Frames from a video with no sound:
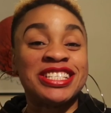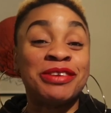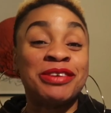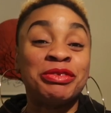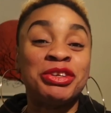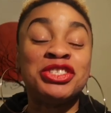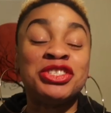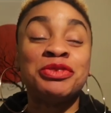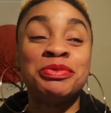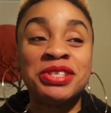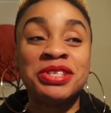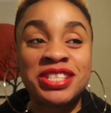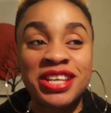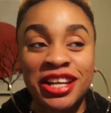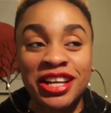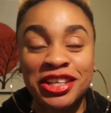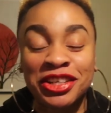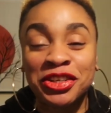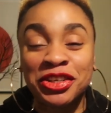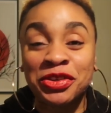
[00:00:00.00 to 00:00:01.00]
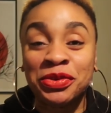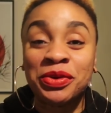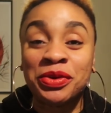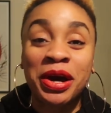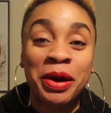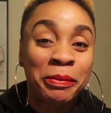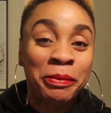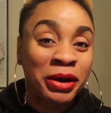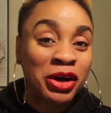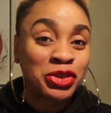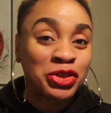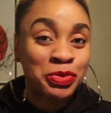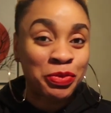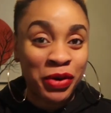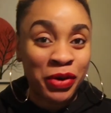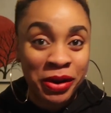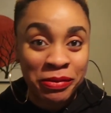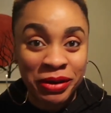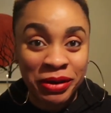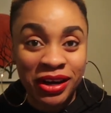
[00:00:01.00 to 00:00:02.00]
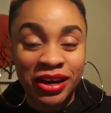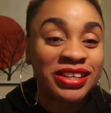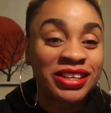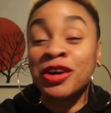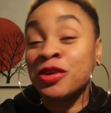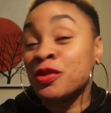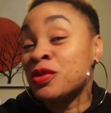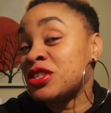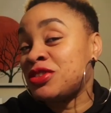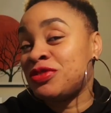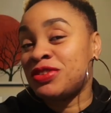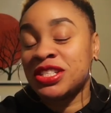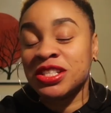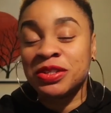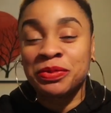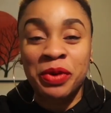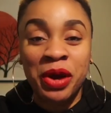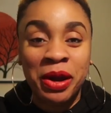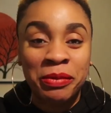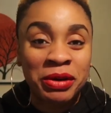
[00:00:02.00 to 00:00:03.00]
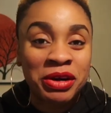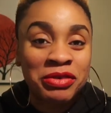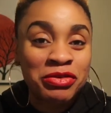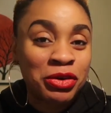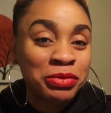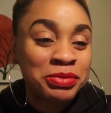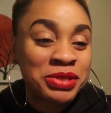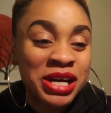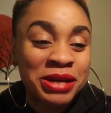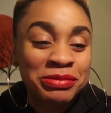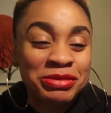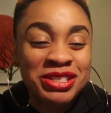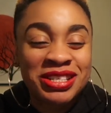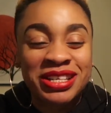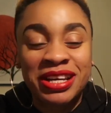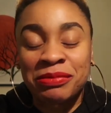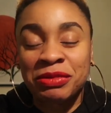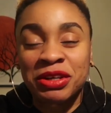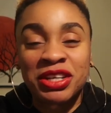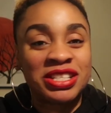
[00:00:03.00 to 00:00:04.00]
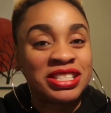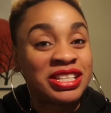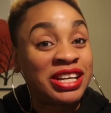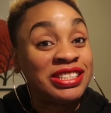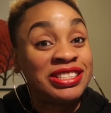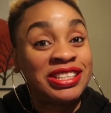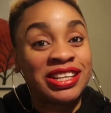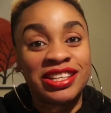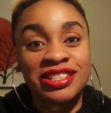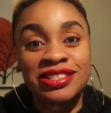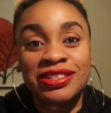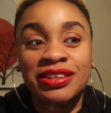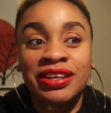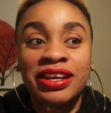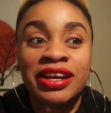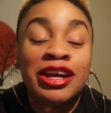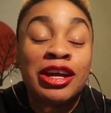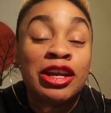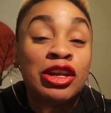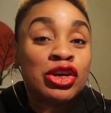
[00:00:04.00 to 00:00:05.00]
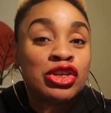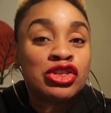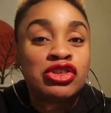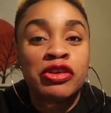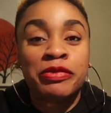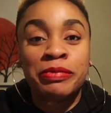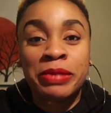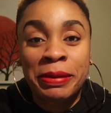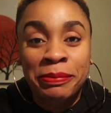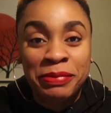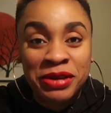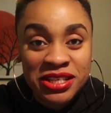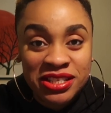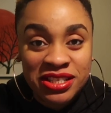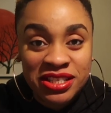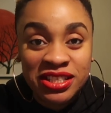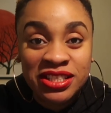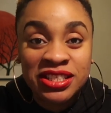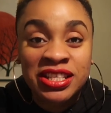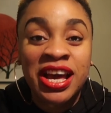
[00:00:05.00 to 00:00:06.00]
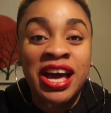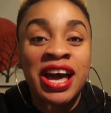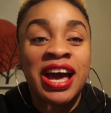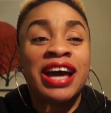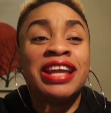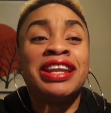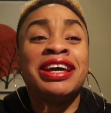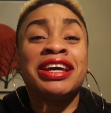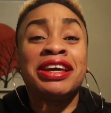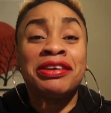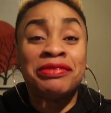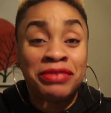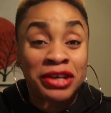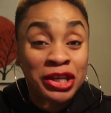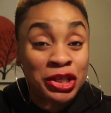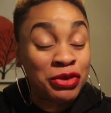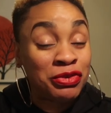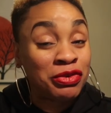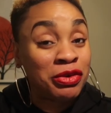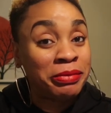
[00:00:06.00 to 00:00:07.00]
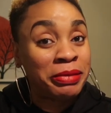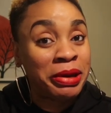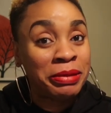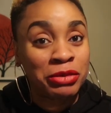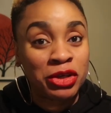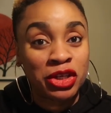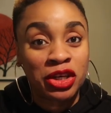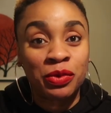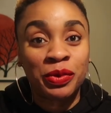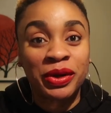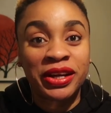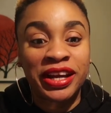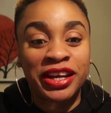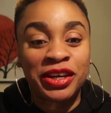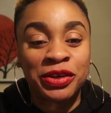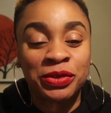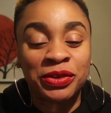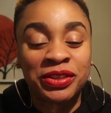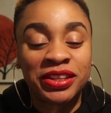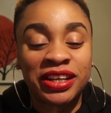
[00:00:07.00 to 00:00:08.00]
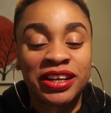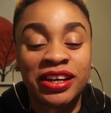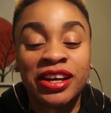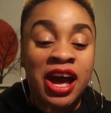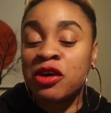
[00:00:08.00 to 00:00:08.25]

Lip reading: I'm going to be telling you about Primark. I always visit Primark from time to time because I tend to get a lot of my basics and I get value for my money when I go there.